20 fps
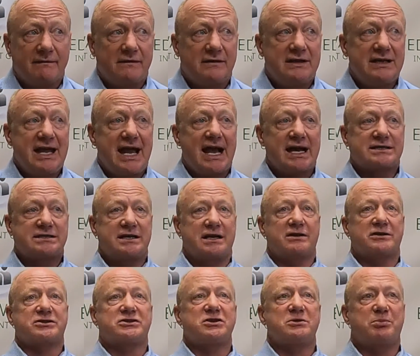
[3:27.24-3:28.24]
The
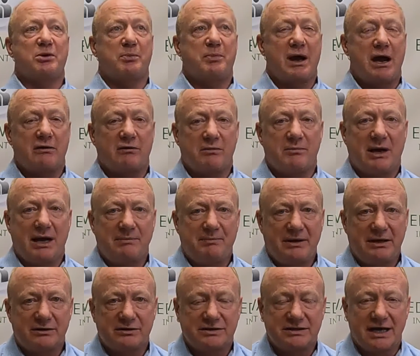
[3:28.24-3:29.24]
Accidental Superpower by
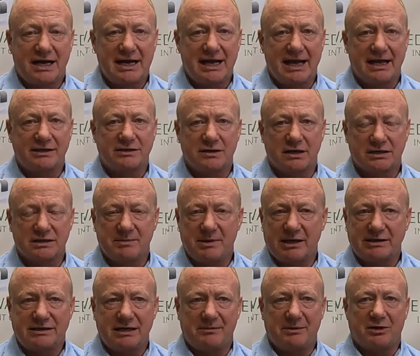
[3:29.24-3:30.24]
Peter Zeihan talks
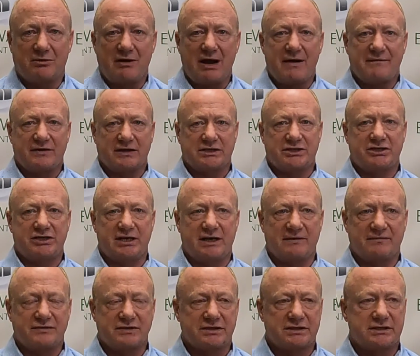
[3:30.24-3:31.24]
about demographic
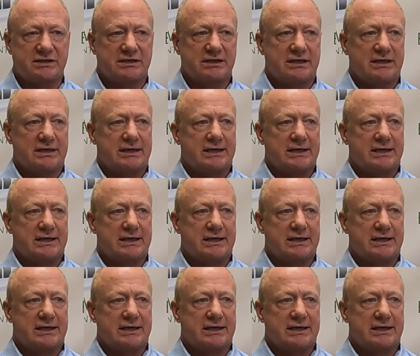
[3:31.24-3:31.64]
shifts,